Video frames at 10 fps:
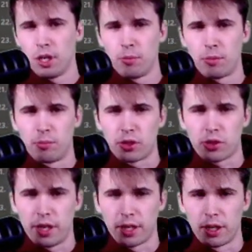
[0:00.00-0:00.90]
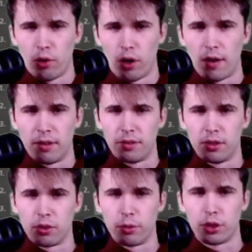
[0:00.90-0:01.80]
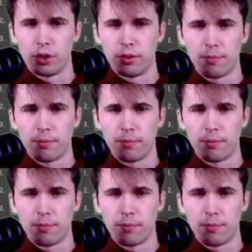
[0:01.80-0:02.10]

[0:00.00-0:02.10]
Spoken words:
but I'm just trying to go off of intuition.